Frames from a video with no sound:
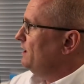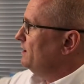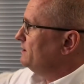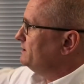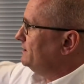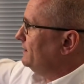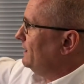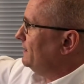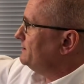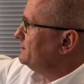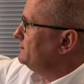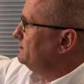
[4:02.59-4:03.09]
So
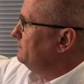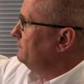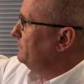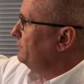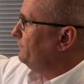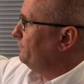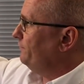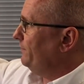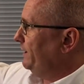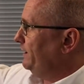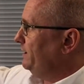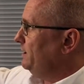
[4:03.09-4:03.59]
that's number
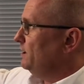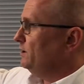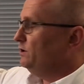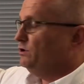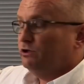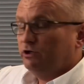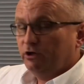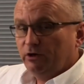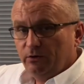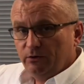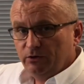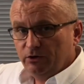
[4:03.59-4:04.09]
3,
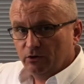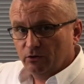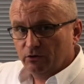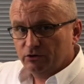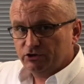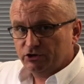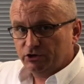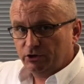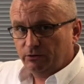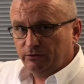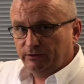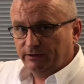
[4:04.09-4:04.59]
do your
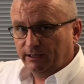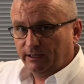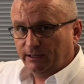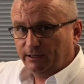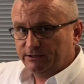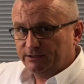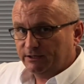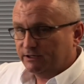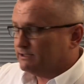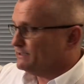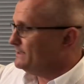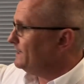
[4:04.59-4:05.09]
due
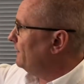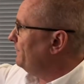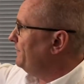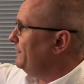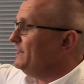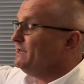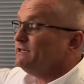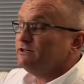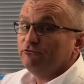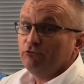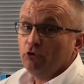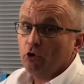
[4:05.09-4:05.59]
diligence. Now
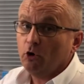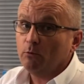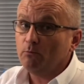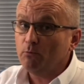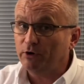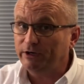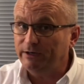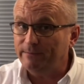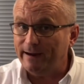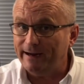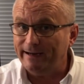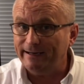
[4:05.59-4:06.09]
these are all
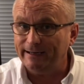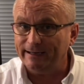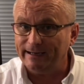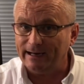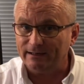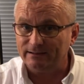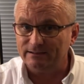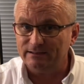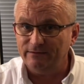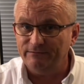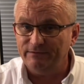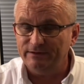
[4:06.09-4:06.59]
money-making
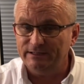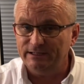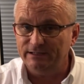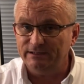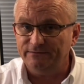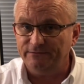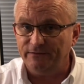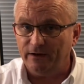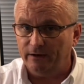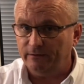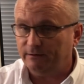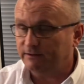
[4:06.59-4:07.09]
activities,
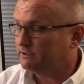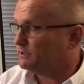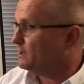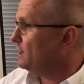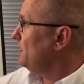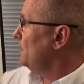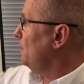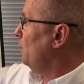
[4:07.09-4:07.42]
folks.